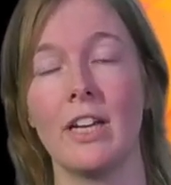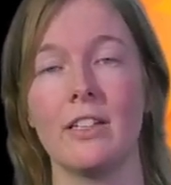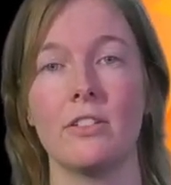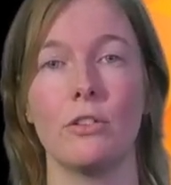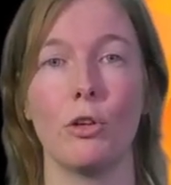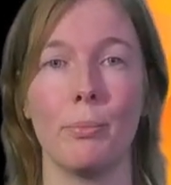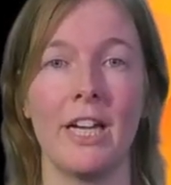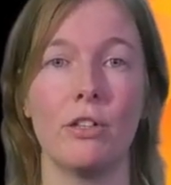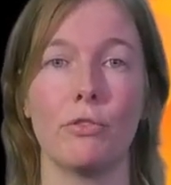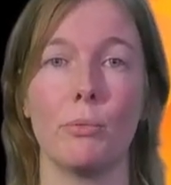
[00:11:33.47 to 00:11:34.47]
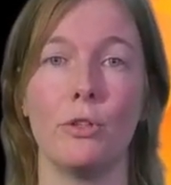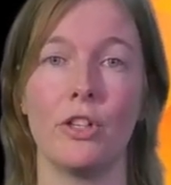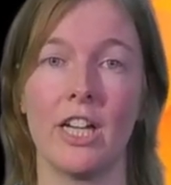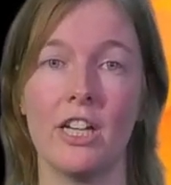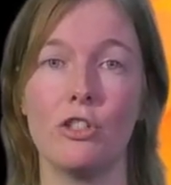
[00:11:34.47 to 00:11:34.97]
and that the domain of
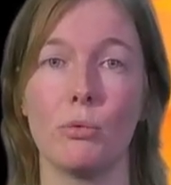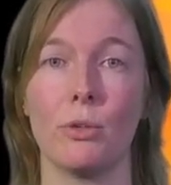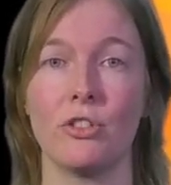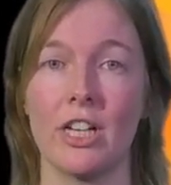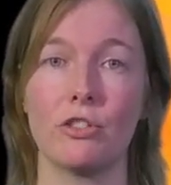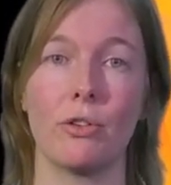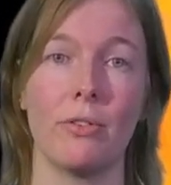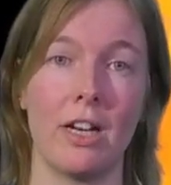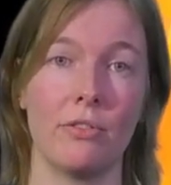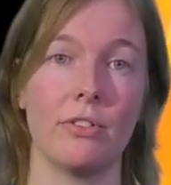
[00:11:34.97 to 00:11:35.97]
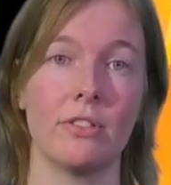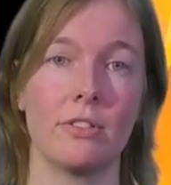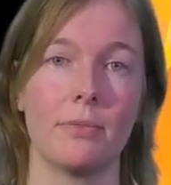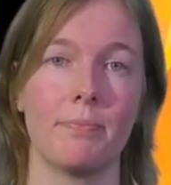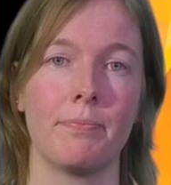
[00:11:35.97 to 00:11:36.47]
communication was extra relevant.